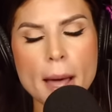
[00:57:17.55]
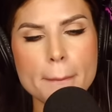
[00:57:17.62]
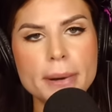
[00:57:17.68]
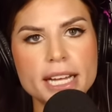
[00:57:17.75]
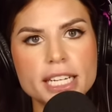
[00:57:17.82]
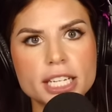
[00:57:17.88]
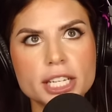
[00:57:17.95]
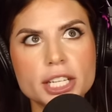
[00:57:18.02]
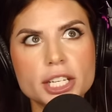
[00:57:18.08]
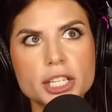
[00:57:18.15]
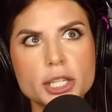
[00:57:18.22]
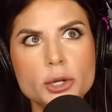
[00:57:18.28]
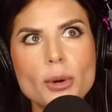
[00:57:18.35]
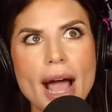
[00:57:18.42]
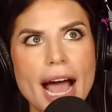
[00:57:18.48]
but
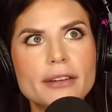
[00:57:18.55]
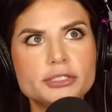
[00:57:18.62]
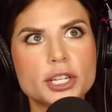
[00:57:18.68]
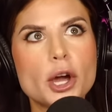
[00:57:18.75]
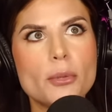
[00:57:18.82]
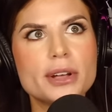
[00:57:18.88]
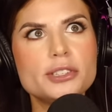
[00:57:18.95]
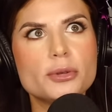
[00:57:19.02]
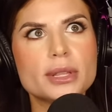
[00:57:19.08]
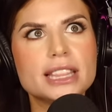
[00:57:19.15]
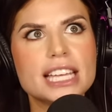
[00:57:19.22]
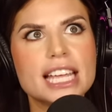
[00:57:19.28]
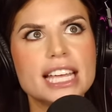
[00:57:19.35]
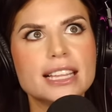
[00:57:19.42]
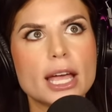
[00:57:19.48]
you have to go into it
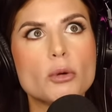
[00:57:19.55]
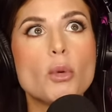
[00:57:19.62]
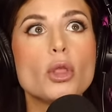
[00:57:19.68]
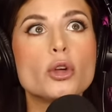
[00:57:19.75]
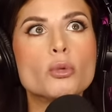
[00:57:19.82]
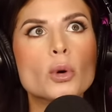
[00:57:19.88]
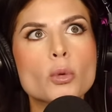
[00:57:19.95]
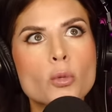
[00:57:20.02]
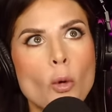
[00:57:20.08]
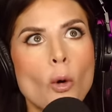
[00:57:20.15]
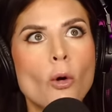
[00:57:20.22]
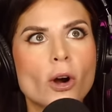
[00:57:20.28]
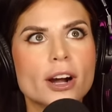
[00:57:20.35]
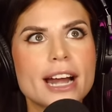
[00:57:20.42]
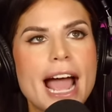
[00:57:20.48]
thinking like, well, the
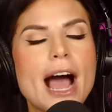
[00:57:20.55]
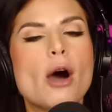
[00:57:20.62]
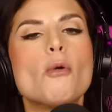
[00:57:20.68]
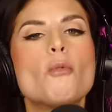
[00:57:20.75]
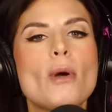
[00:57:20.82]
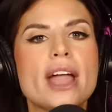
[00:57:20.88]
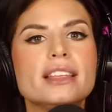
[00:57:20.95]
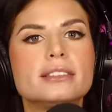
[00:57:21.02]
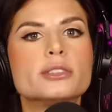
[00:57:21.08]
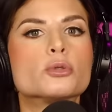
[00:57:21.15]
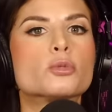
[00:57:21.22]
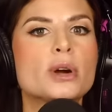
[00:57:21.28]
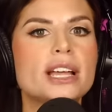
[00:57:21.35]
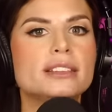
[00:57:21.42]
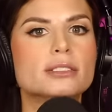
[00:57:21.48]
reward outweighs the
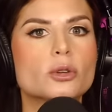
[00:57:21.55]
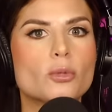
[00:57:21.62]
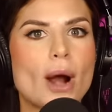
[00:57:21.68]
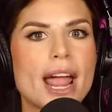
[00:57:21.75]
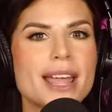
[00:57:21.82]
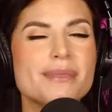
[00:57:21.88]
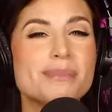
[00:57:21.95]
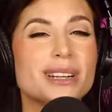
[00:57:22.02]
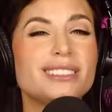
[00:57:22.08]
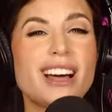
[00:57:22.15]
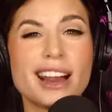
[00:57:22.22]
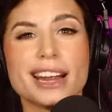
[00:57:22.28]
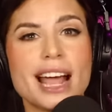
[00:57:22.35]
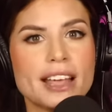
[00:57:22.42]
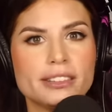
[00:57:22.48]
risk, right? But a
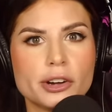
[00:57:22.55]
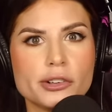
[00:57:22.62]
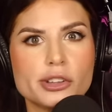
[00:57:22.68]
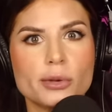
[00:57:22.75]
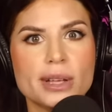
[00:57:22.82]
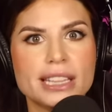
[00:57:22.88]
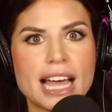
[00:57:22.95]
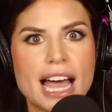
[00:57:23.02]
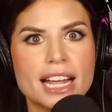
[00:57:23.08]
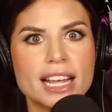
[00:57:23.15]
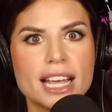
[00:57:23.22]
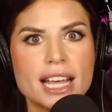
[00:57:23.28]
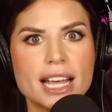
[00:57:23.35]
lot of guys aren't doing that.